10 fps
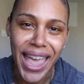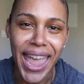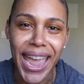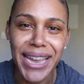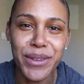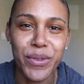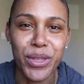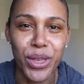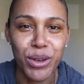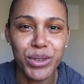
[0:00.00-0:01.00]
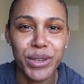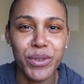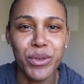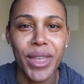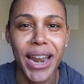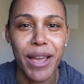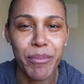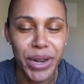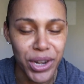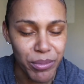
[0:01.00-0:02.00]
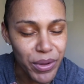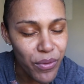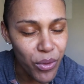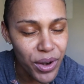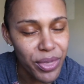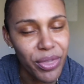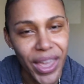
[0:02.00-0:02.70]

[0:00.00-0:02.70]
And for those of you that have been here before,